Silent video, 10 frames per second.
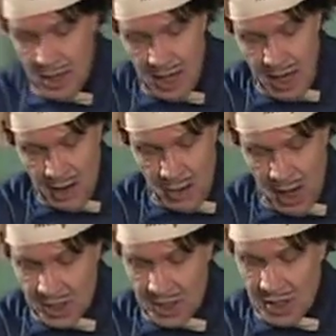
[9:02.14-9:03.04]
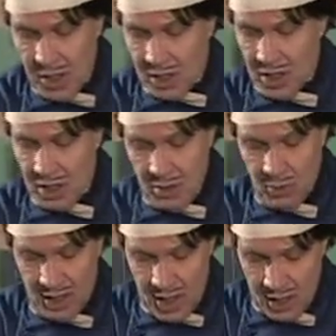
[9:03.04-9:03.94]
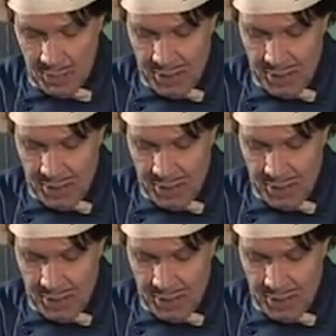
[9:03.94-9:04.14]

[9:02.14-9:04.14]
Now, watch this. We take the